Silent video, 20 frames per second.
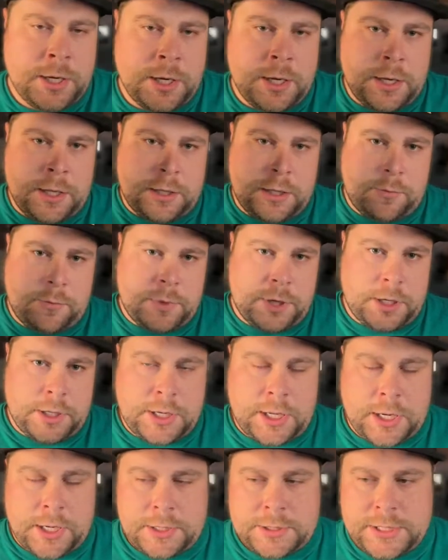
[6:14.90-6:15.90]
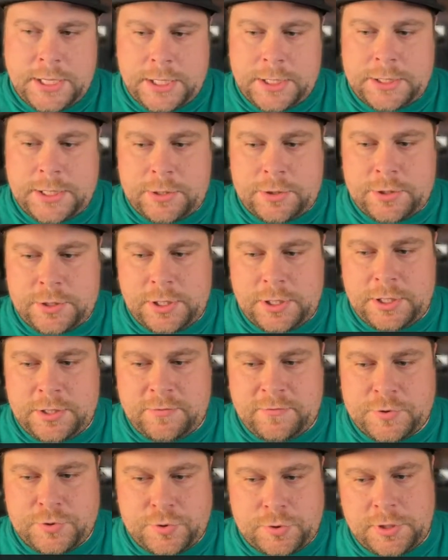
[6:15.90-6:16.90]
then I'm going to kind of take it down to the
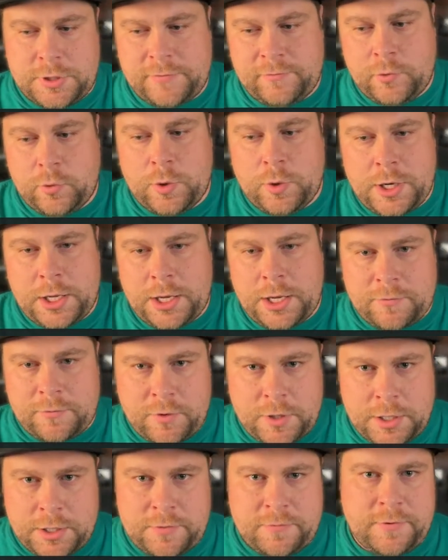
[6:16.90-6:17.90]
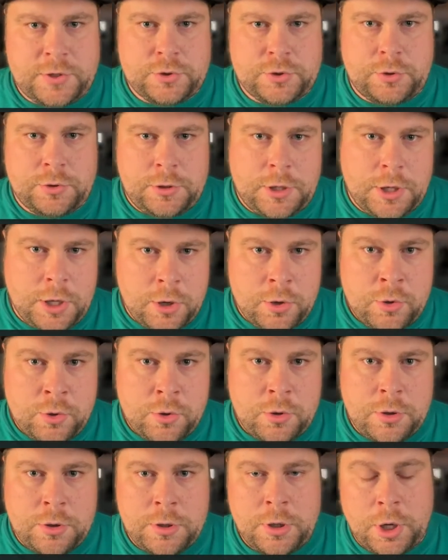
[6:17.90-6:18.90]
individual level, what every individual
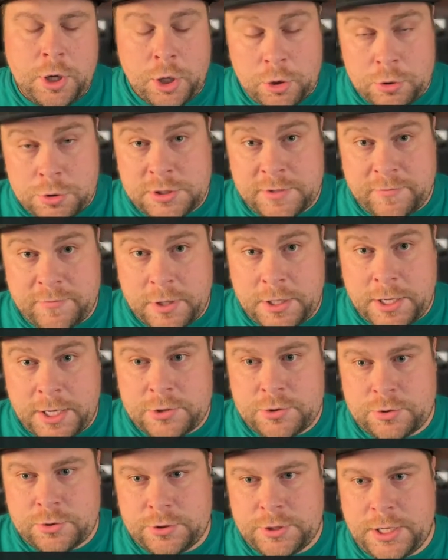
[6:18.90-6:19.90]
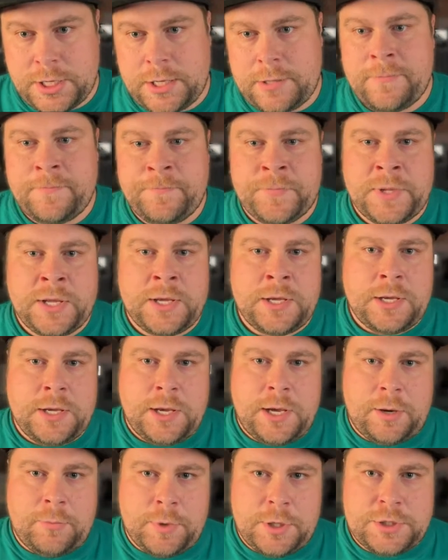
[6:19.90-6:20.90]
owes of our national debt,
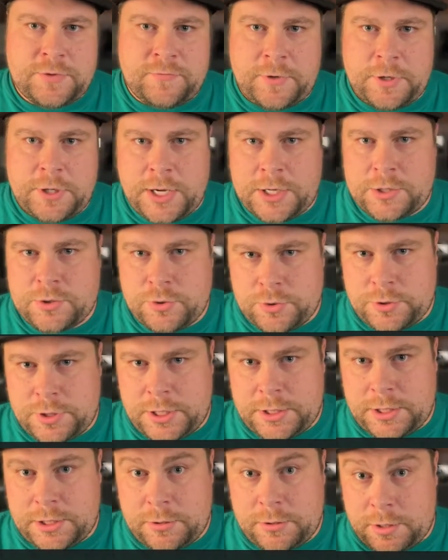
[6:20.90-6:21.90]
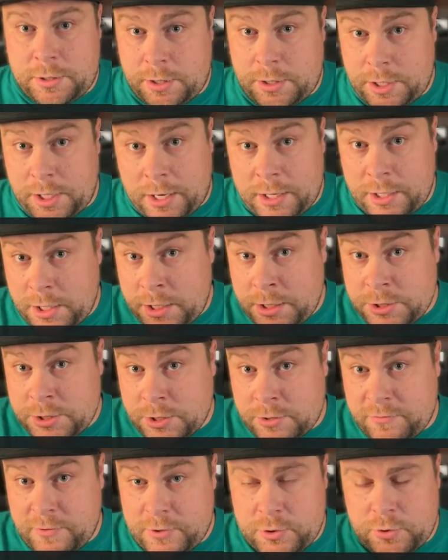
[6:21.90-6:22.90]
how much of our national debt each
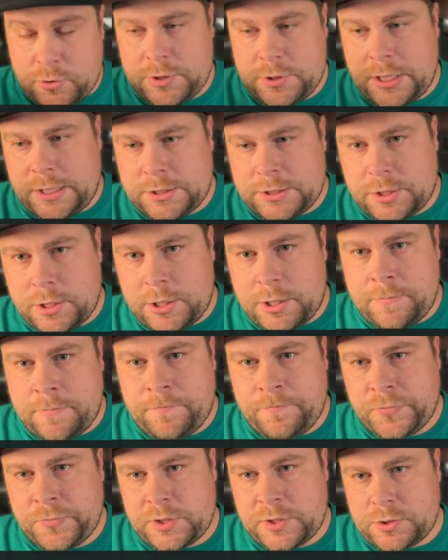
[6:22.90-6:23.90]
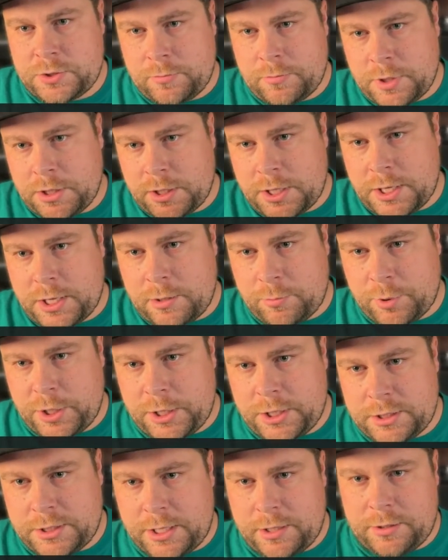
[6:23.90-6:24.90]
individual takes on. And so I'm going to kind of break
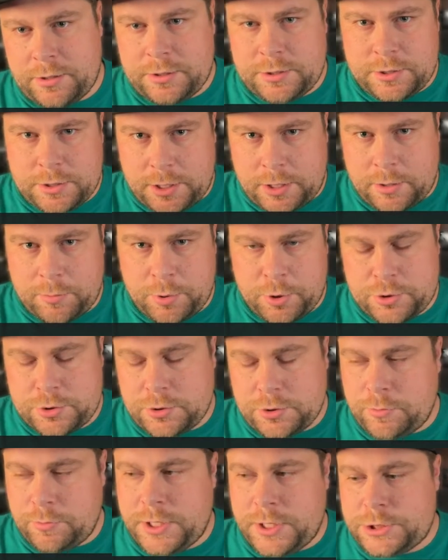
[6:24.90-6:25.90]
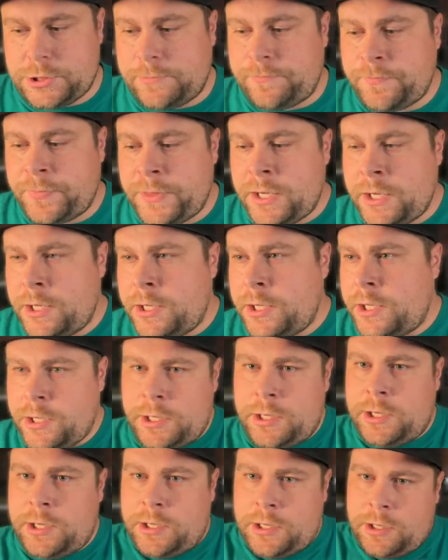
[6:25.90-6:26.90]
it down into like a personal budget.
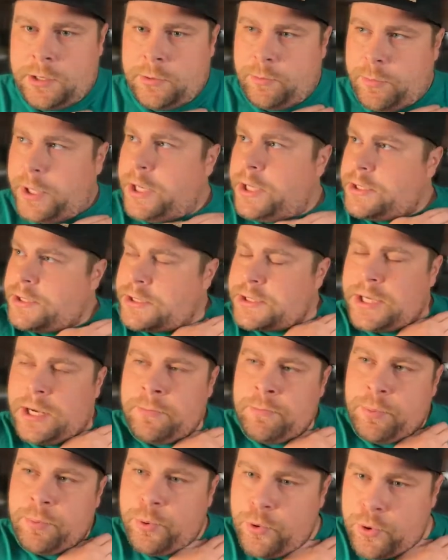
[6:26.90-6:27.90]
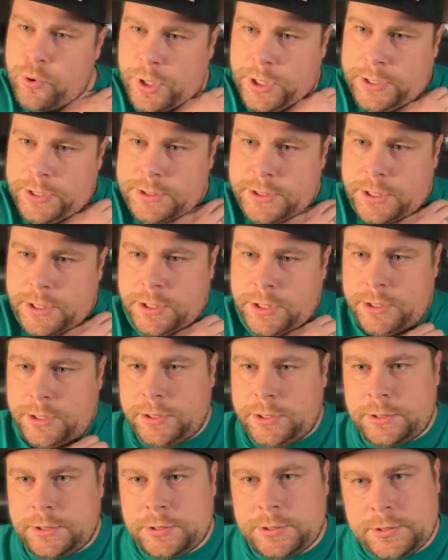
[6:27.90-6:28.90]
But at some point,
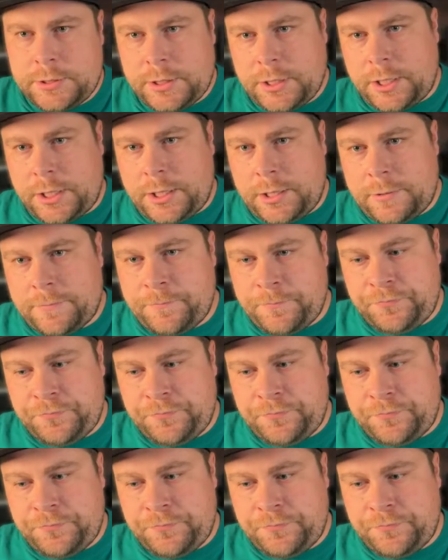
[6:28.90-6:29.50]
and